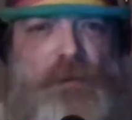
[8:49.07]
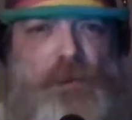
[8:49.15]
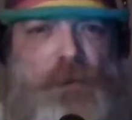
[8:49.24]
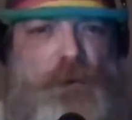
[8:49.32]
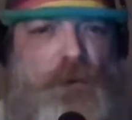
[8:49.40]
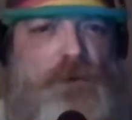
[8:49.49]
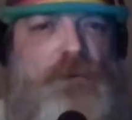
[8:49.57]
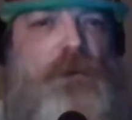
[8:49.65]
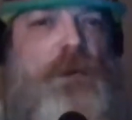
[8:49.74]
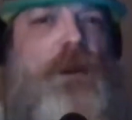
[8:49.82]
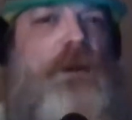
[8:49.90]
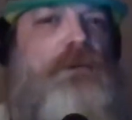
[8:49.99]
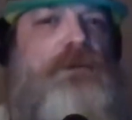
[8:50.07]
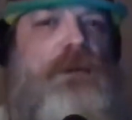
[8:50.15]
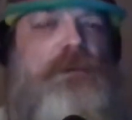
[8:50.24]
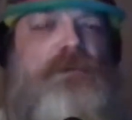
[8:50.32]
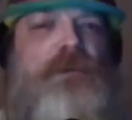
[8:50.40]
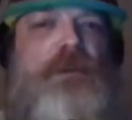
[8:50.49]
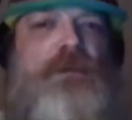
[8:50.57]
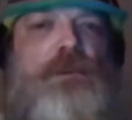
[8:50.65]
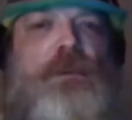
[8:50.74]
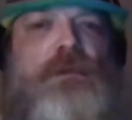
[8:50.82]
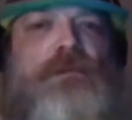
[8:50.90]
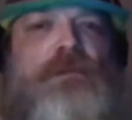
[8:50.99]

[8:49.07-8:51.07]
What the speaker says: we usually understand things. But